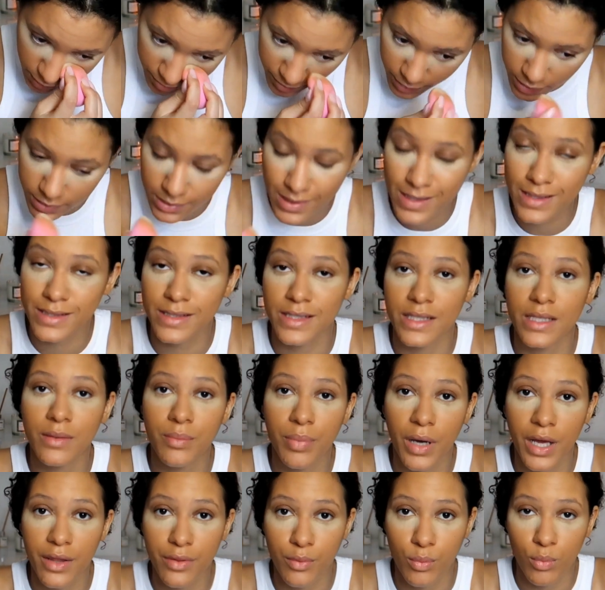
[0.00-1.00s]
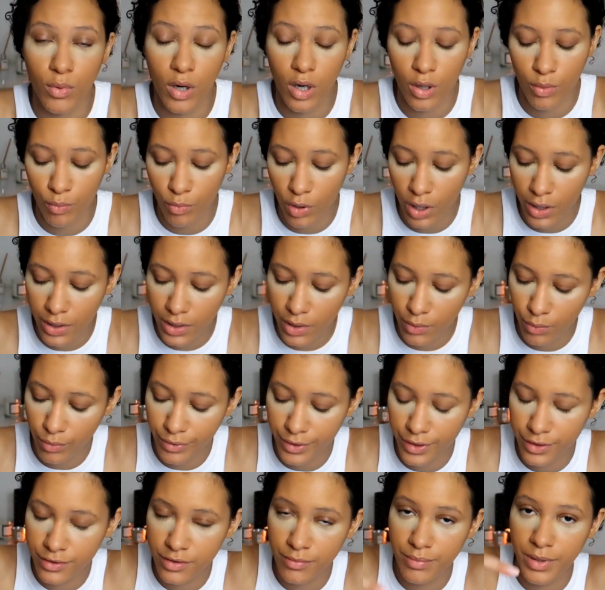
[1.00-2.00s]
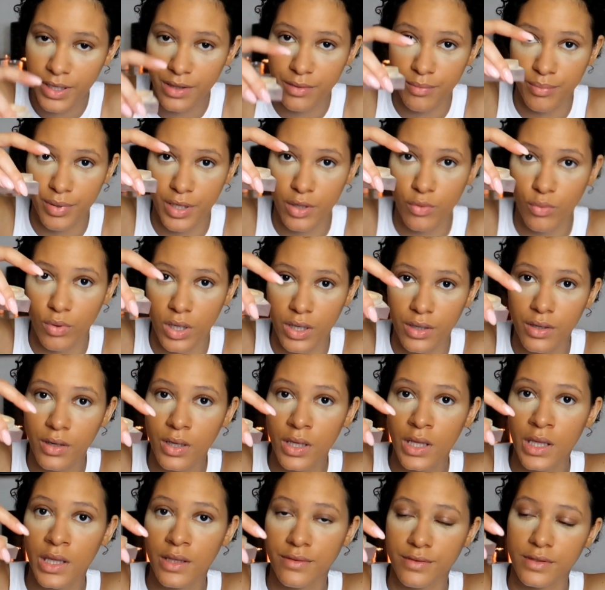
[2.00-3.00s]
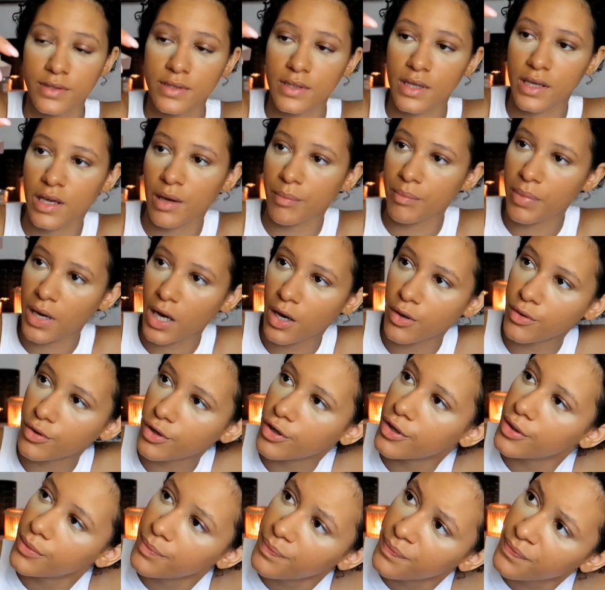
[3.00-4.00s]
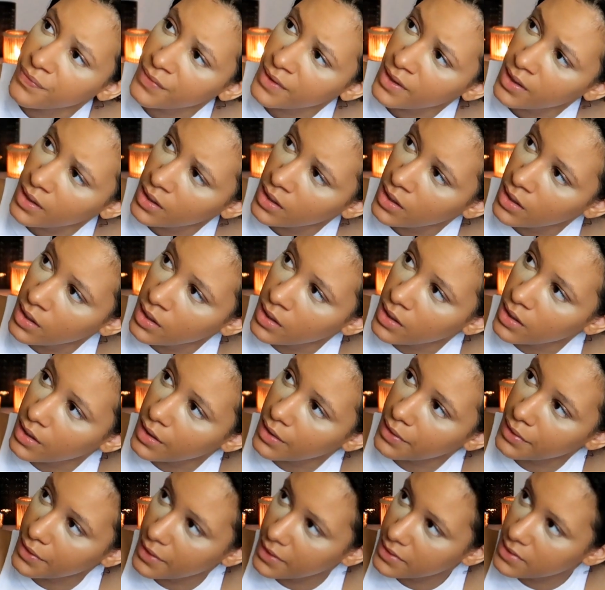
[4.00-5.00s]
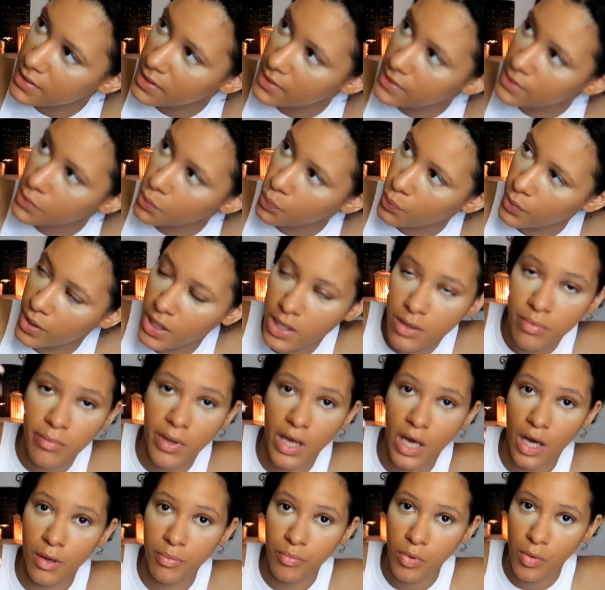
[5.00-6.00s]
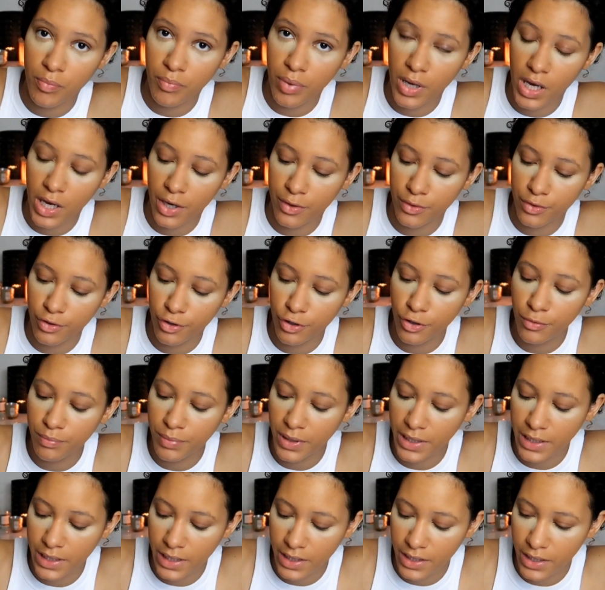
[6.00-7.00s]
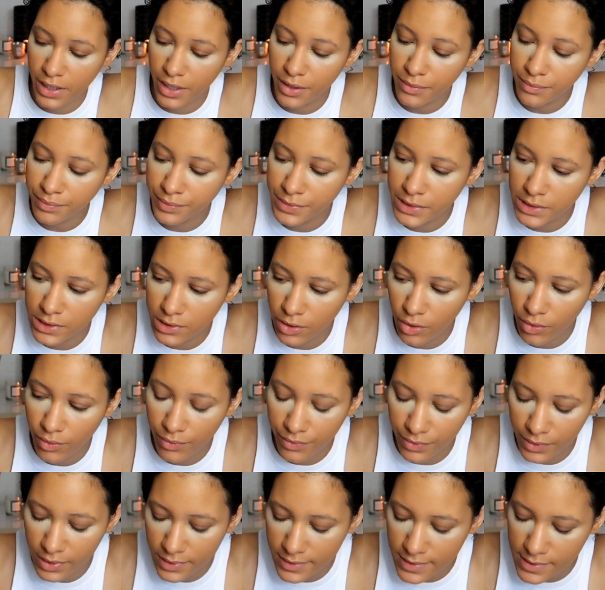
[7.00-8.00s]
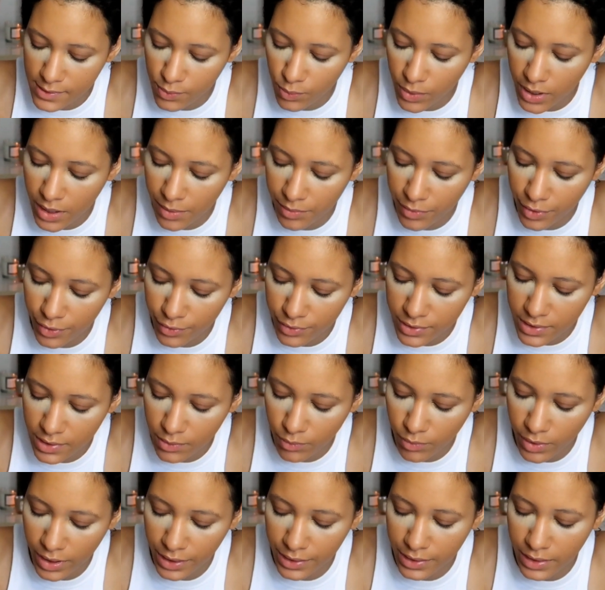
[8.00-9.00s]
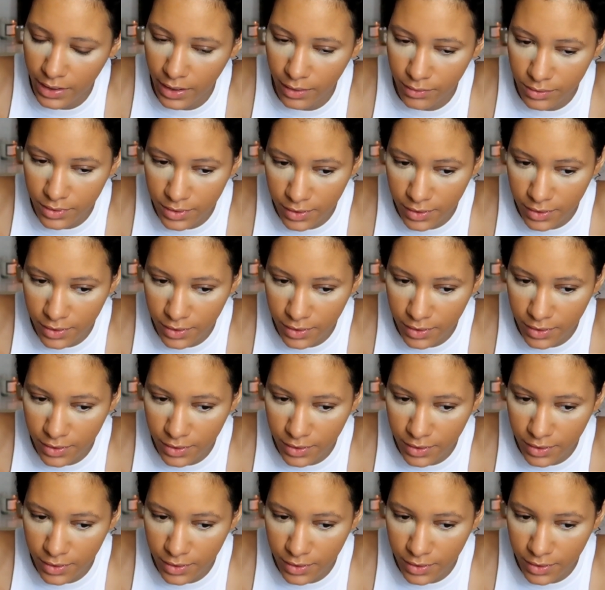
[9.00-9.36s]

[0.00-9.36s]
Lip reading: one because I did buy the wrong one. I wanted to buy the bigger one. This is like a powder. This is Wake Me Up Powder Banana. So this is what I'm using right now